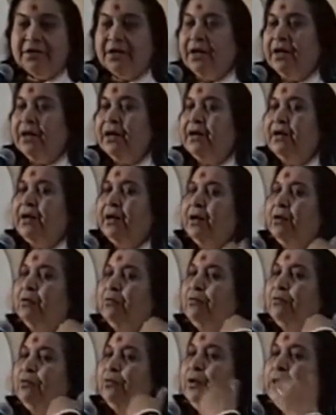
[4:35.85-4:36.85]
are now
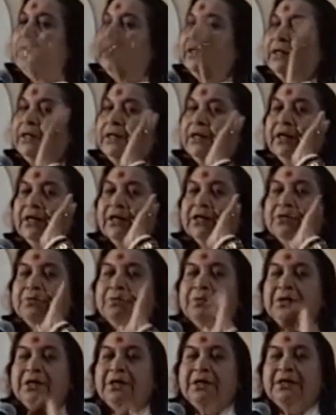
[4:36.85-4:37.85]
fluently
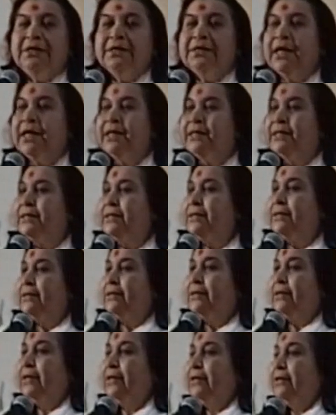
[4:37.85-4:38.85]
speaking
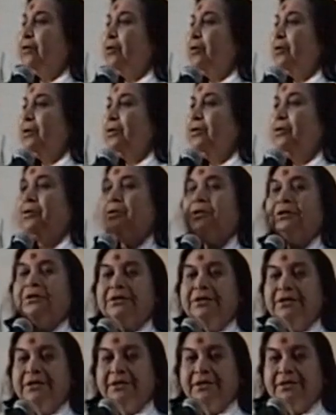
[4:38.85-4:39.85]
Sanskrit and talking all
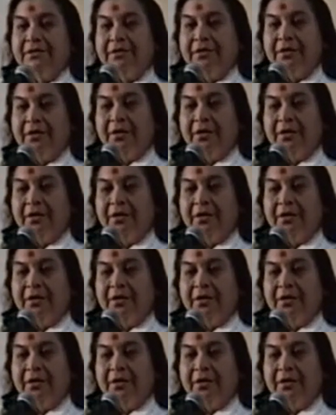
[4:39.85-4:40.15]
these things.